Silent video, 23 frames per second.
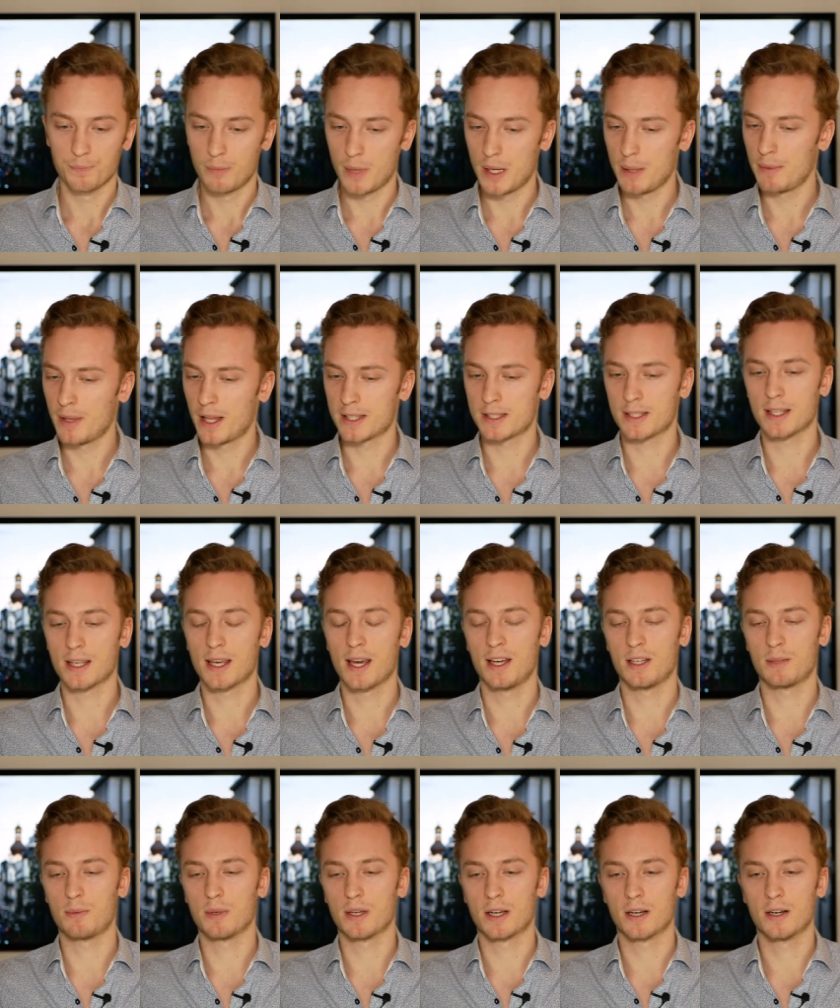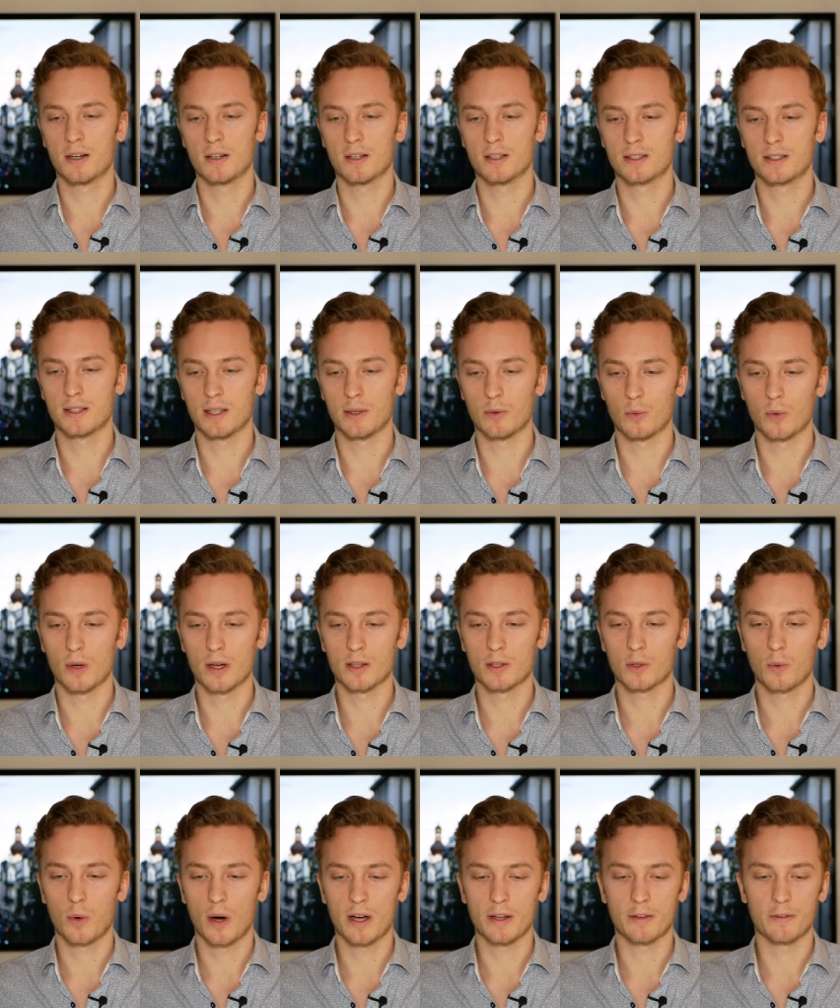Maybe that's the case, because it
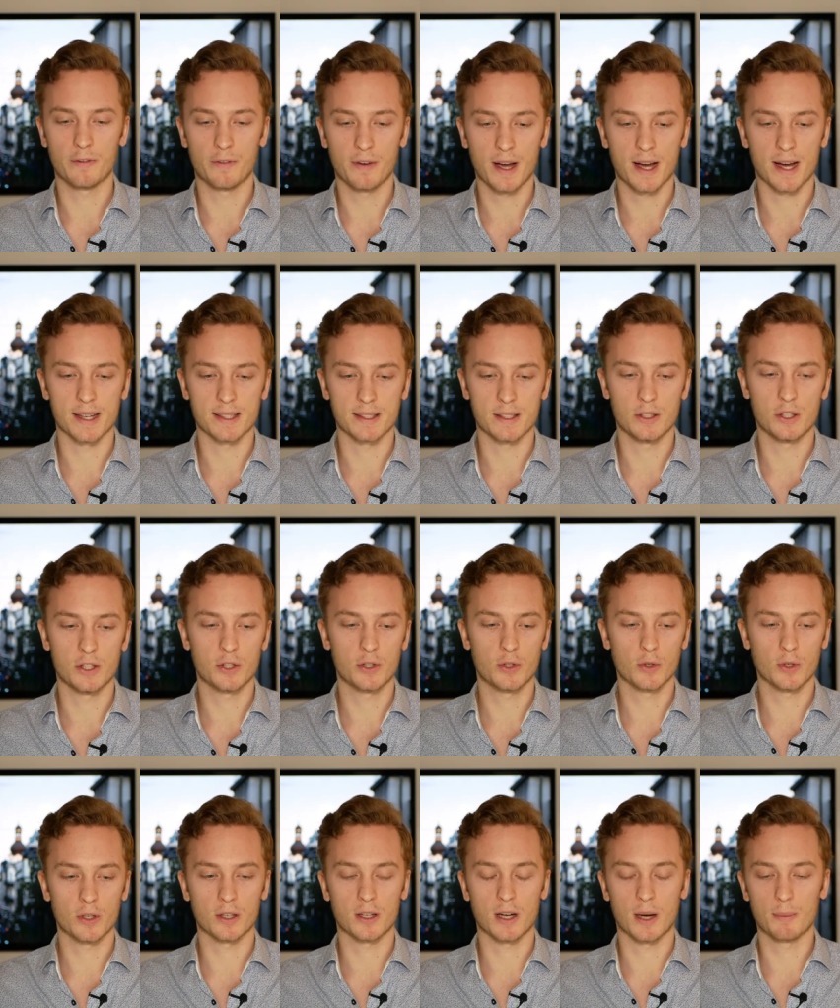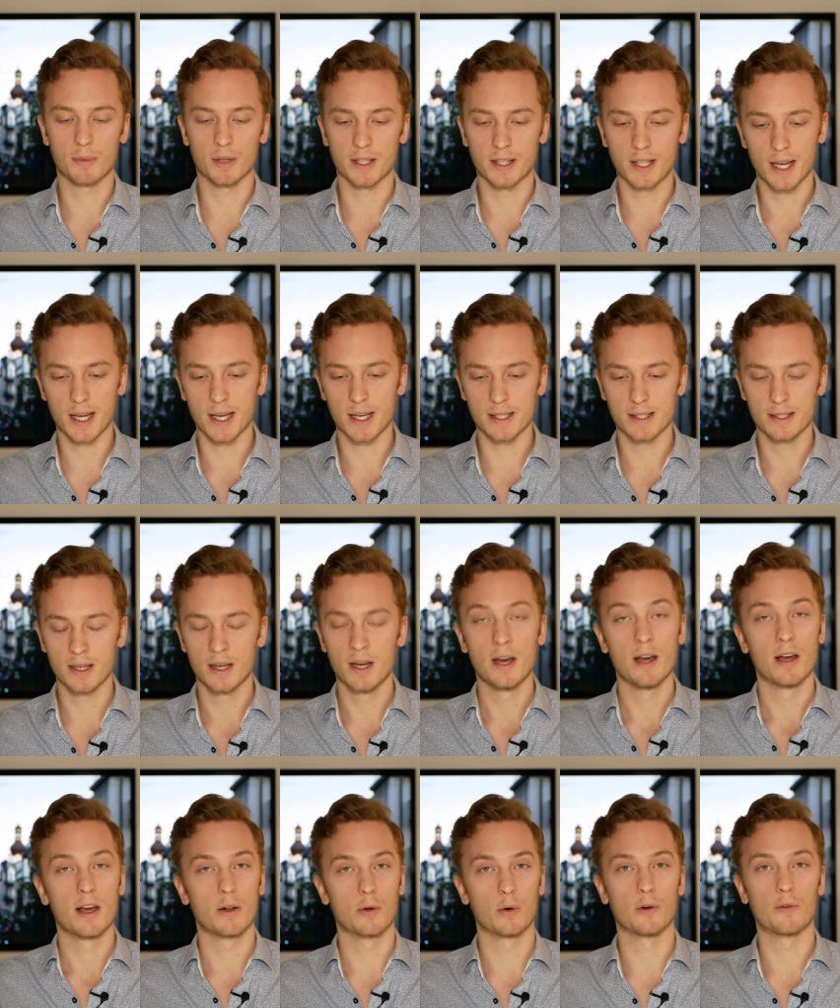went quite fast. It just took a couple of days
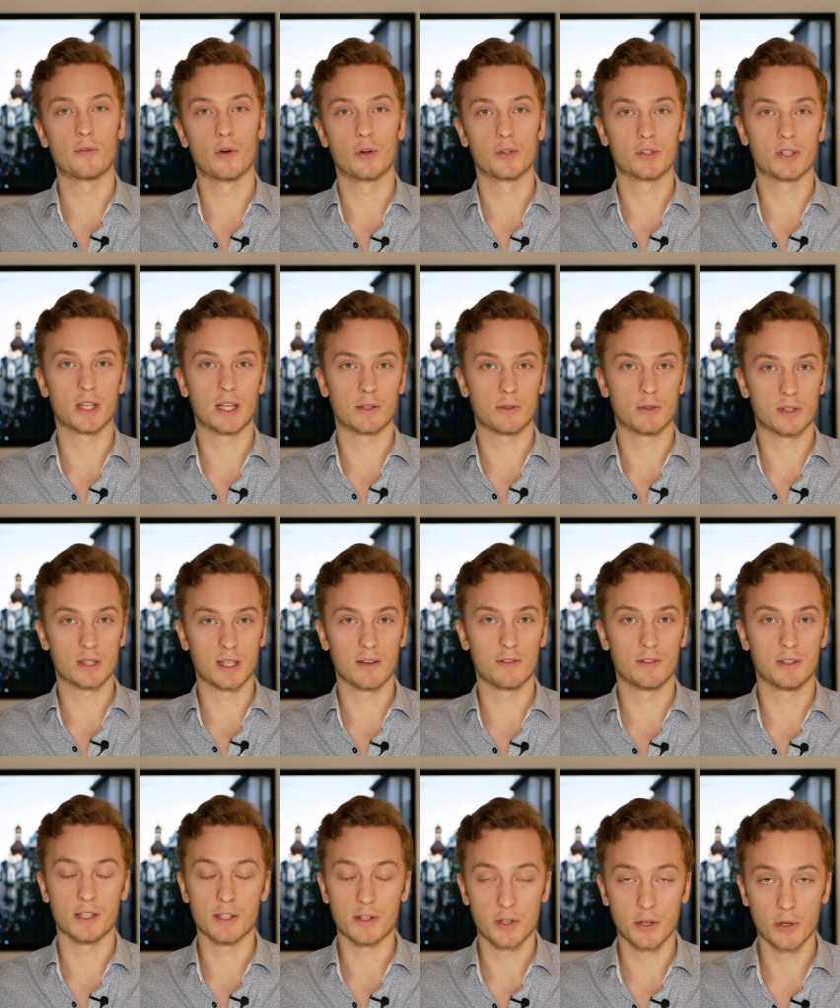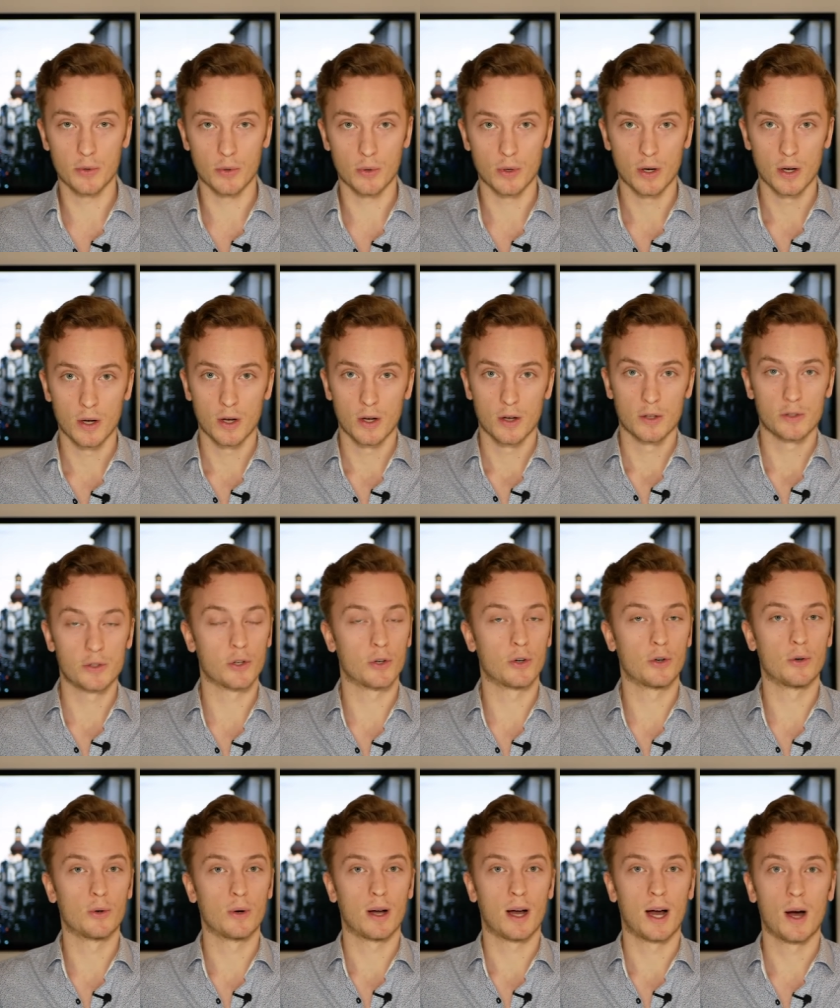in order for us to get to seventy-two.
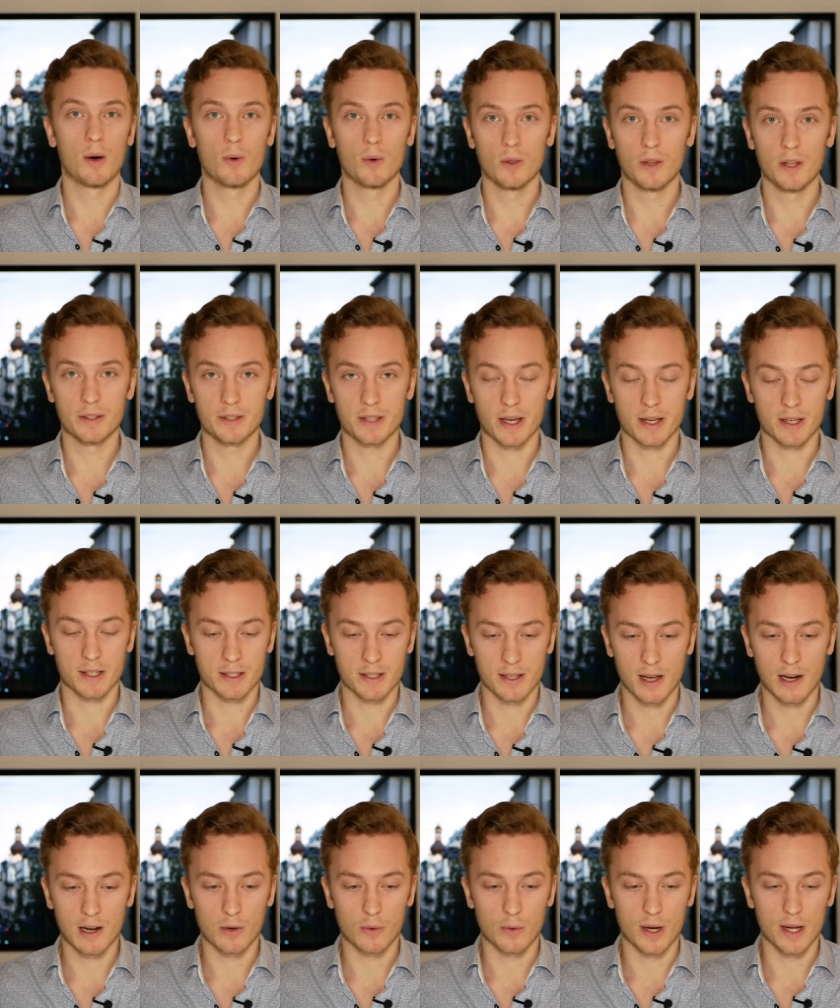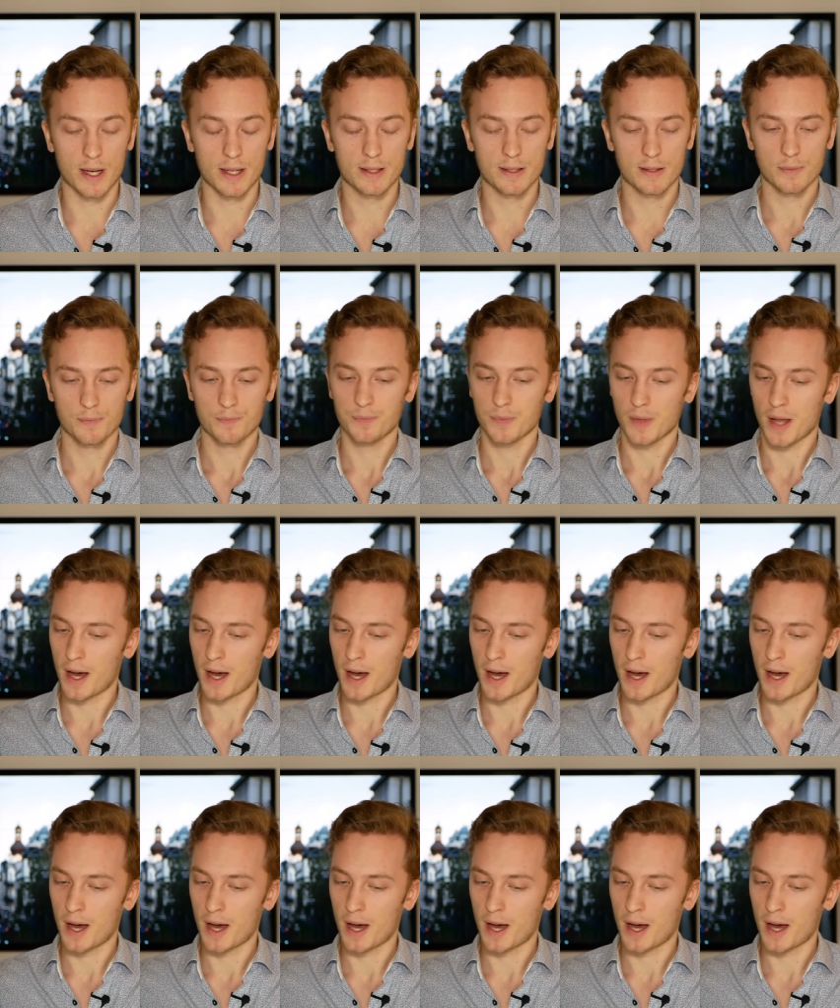So how will this accelerate?